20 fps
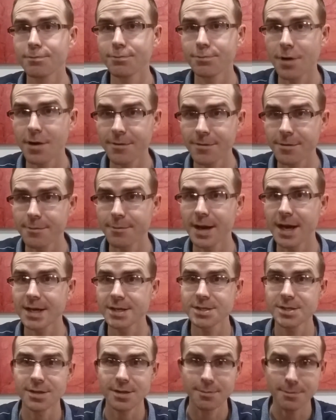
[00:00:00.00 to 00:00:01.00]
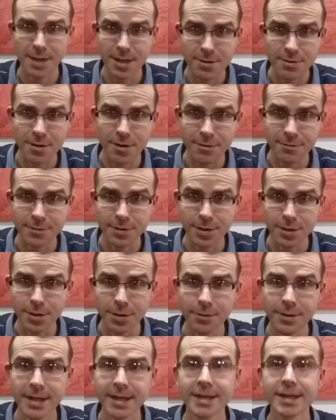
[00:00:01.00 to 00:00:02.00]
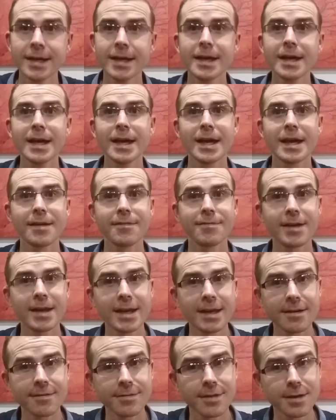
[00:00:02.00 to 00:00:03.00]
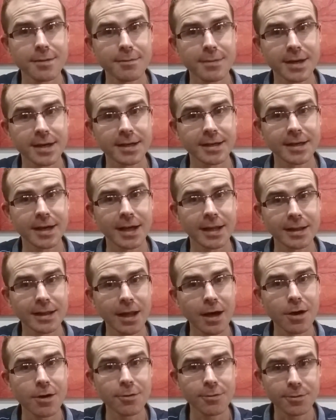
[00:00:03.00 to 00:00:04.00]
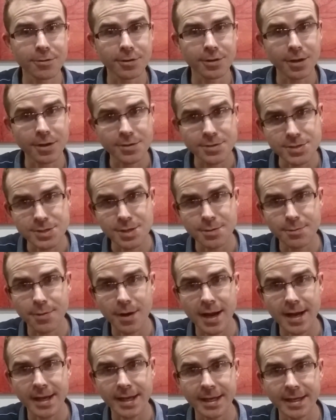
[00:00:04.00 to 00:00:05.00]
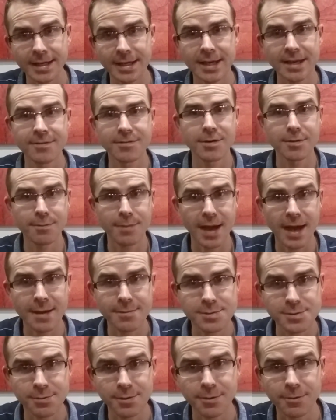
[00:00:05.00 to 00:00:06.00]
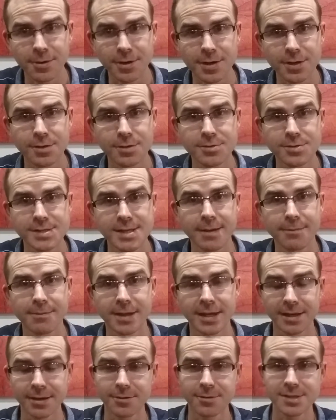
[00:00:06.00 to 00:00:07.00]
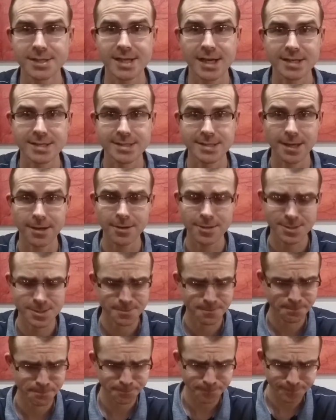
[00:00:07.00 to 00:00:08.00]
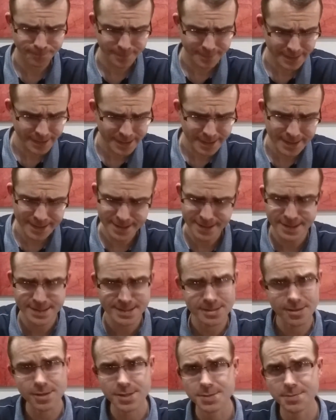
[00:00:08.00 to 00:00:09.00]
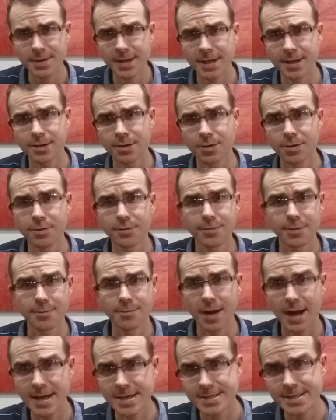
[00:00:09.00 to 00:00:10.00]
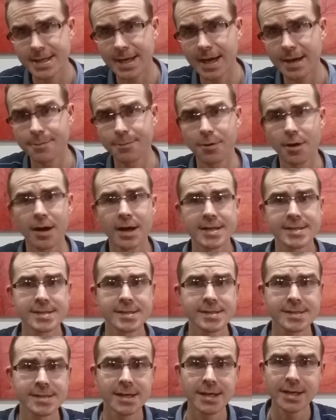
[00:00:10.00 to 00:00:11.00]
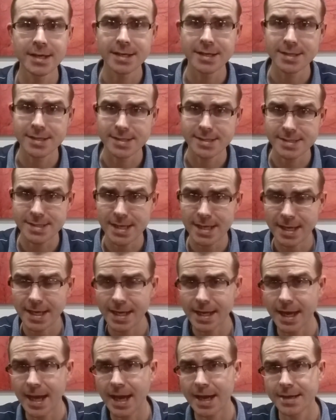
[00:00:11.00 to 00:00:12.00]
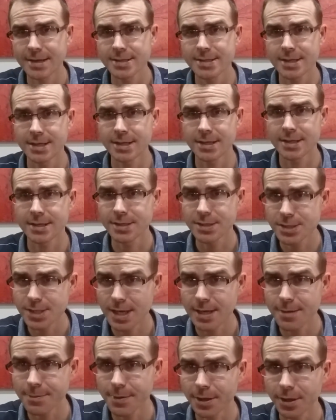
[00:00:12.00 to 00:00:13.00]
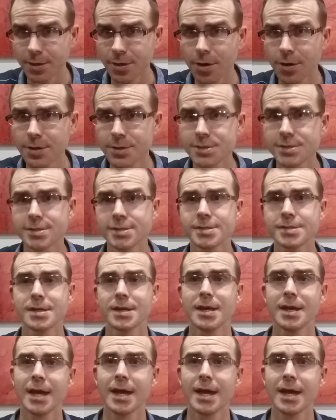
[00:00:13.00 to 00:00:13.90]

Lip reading: profit margin, the better off you're doing. If any of them are low or close to breaking even, perhaps we want to do something to adjust those. And there's lots we can do, from raising our prices to seeking out cheaper costs